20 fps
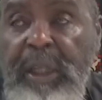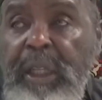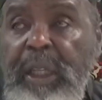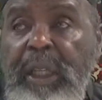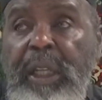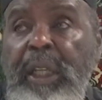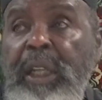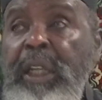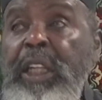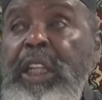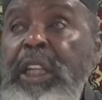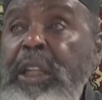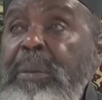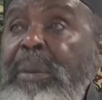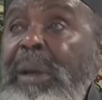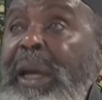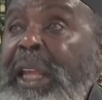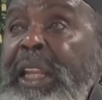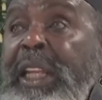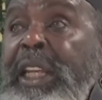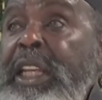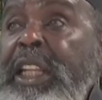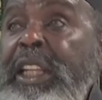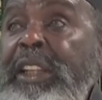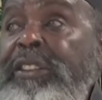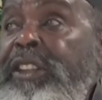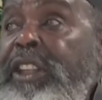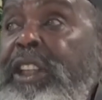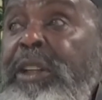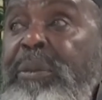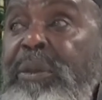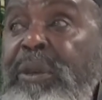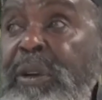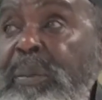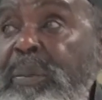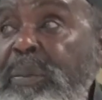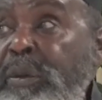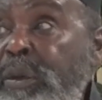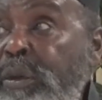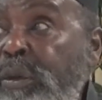And anybody needs any more
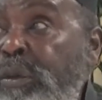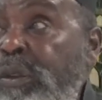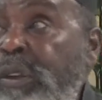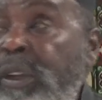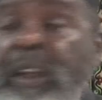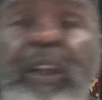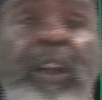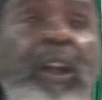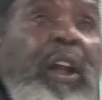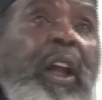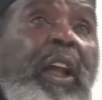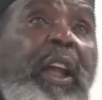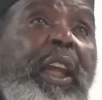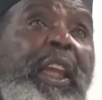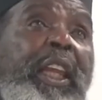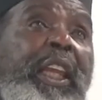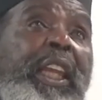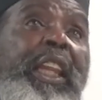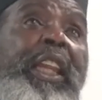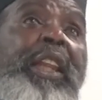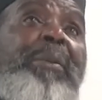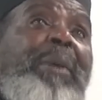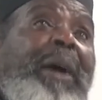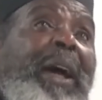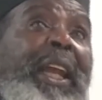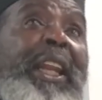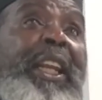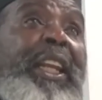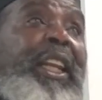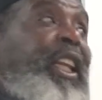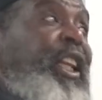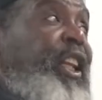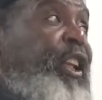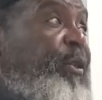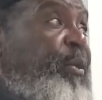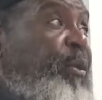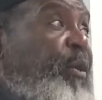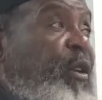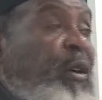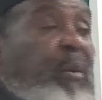proof, anybody needs
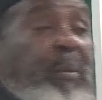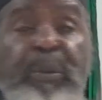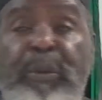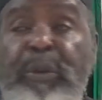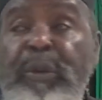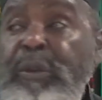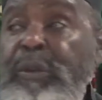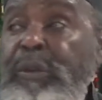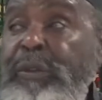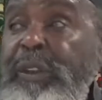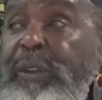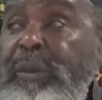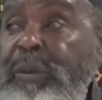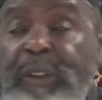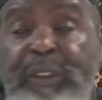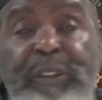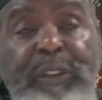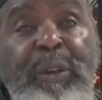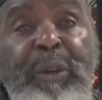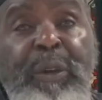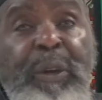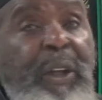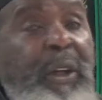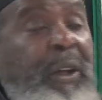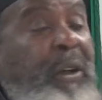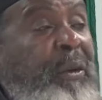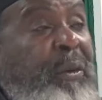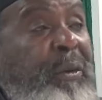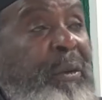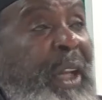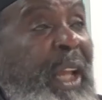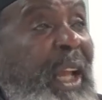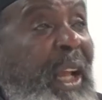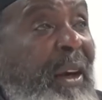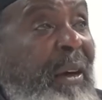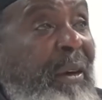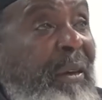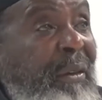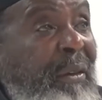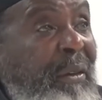more proof than what's going on now,